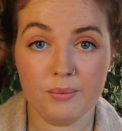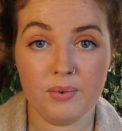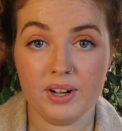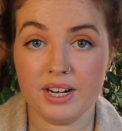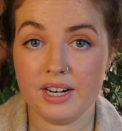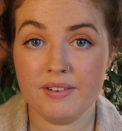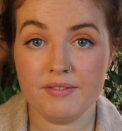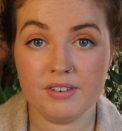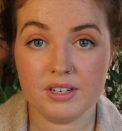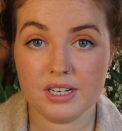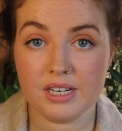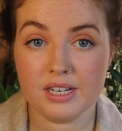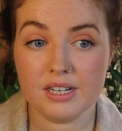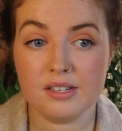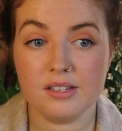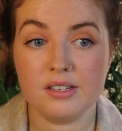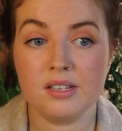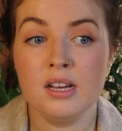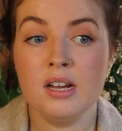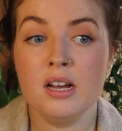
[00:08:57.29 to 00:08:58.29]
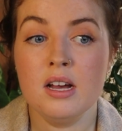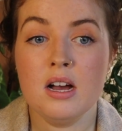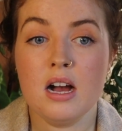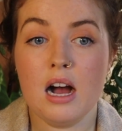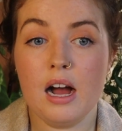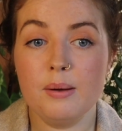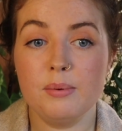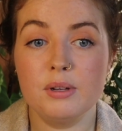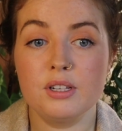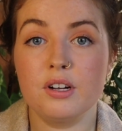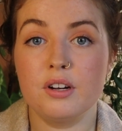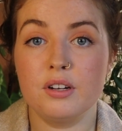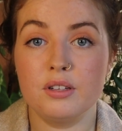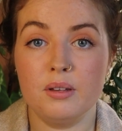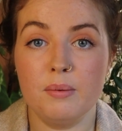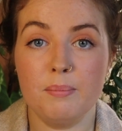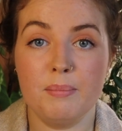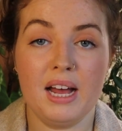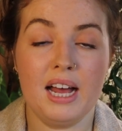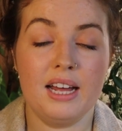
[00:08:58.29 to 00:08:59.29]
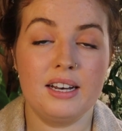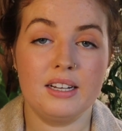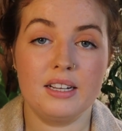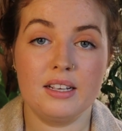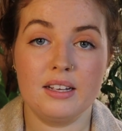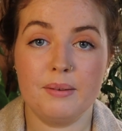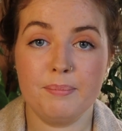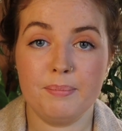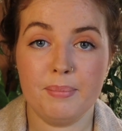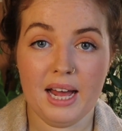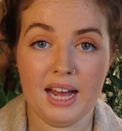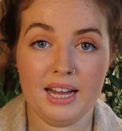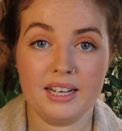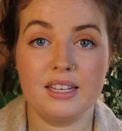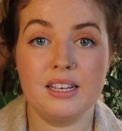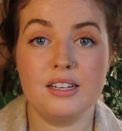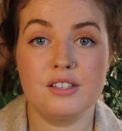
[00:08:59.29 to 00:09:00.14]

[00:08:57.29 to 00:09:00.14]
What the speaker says: Whatever it is, I will cut them back.